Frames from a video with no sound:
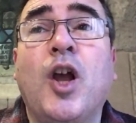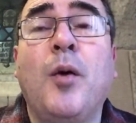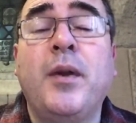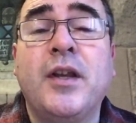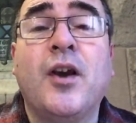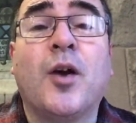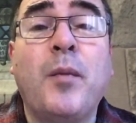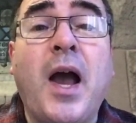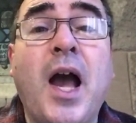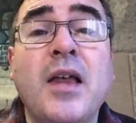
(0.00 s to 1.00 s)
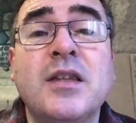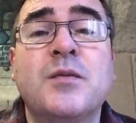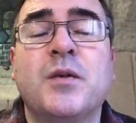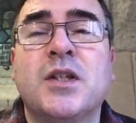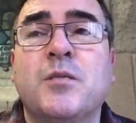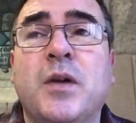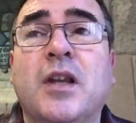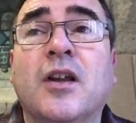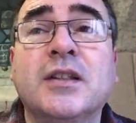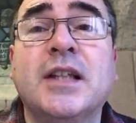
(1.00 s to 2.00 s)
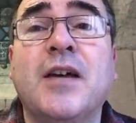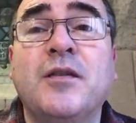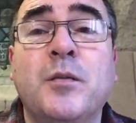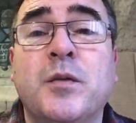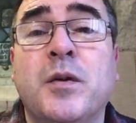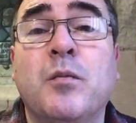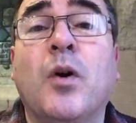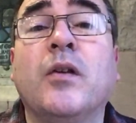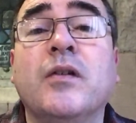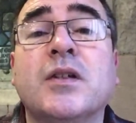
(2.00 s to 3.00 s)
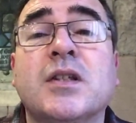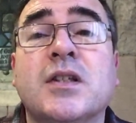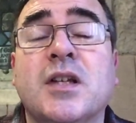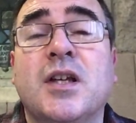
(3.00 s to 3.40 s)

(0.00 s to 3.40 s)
come into our paths, which we lust after, which we want,